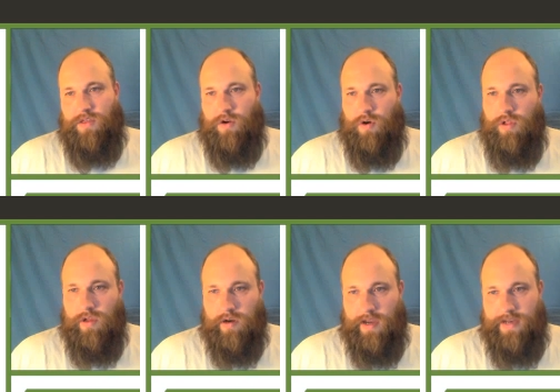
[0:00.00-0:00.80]
the
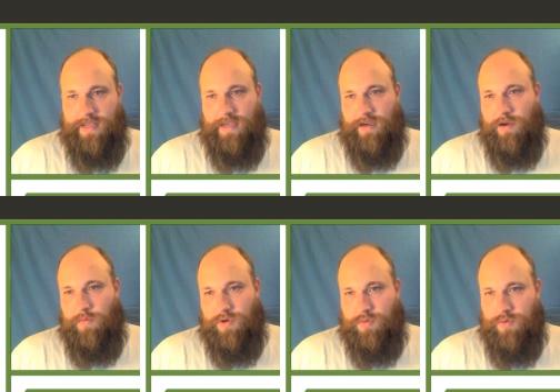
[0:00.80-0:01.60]
earlier idea,
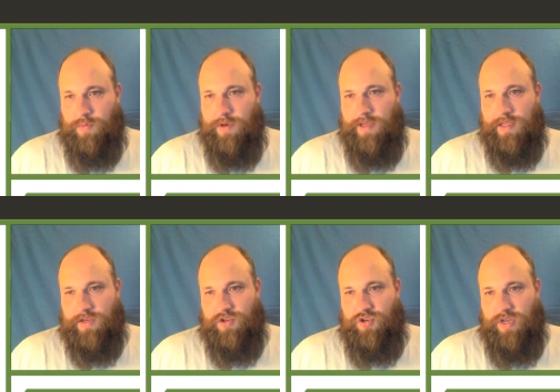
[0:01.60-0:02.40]
which was really
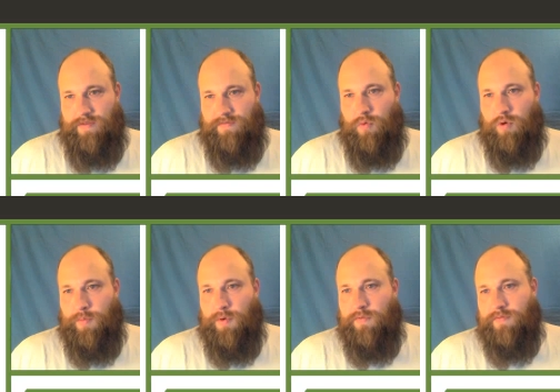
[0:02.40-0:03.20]
this g four
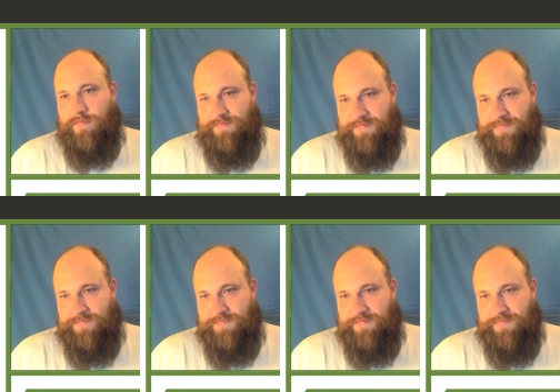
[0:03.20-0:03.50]
move.